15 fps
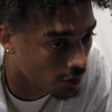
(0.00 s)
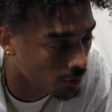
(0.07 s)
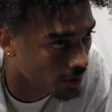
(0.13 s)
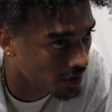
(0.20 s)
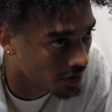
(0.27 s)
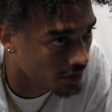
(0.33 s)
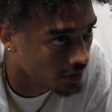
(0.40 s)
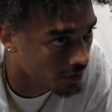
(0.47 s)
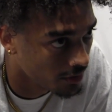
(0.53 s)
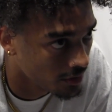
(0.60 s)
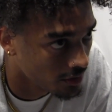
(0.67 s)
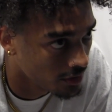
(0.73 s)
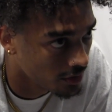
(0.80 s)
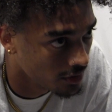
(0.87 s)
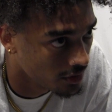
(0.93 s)
reading
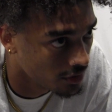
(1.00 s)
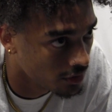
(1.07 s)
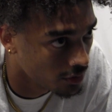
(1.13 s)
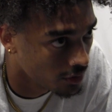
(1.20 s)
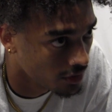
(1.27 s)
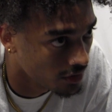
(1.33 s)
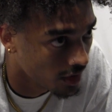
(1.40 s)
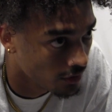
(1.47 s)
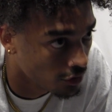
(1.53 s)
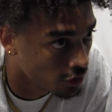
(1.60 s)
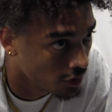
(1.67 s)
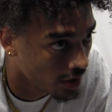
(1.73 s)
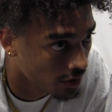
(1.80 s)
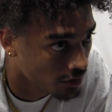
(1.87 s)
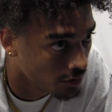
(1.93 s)
defenses as soon as after
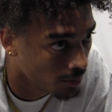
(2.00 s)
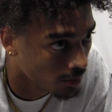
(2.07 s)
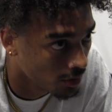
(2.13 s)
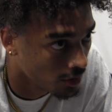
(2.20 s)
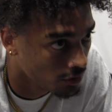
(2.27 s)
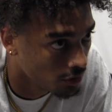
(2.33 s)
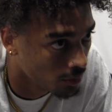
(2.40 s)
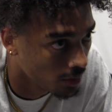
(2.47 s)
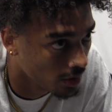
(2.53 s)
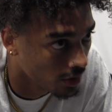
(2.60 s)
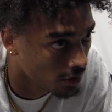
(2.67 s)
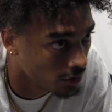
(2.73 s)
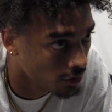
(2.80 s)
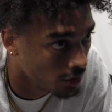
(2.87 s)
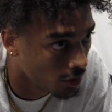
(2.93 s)
you catch the ball to
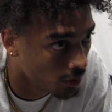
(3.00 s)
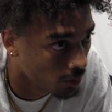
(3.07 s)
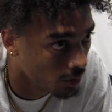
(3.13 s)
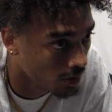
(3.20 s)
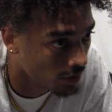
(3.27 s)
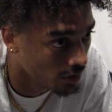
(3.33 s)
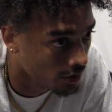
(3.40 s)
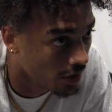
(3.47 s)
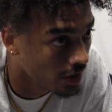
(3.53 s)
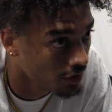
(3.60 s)
where you know where your